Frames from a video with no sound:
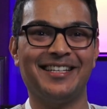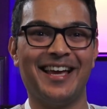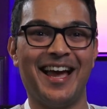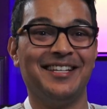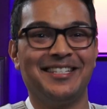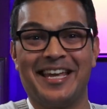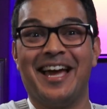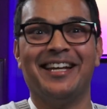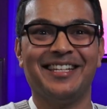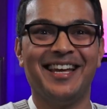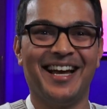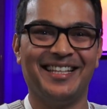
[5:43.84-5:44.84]
and
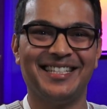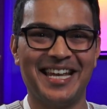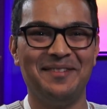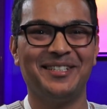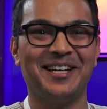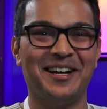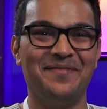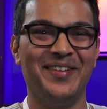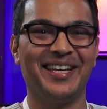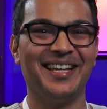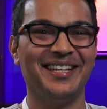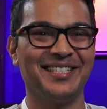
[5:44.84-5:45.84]
scared at the same time
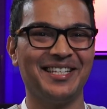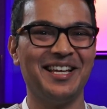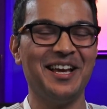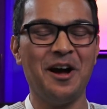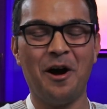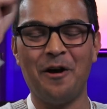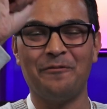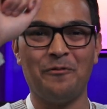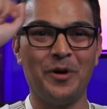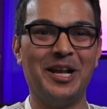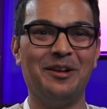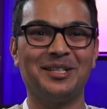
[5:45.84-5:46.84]
because of
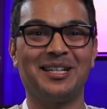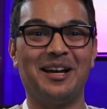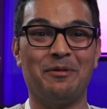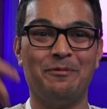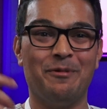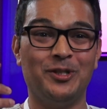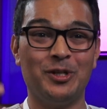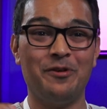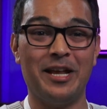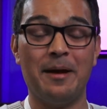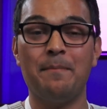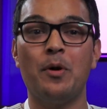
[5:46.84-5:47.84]
what it looks like when we were doing it.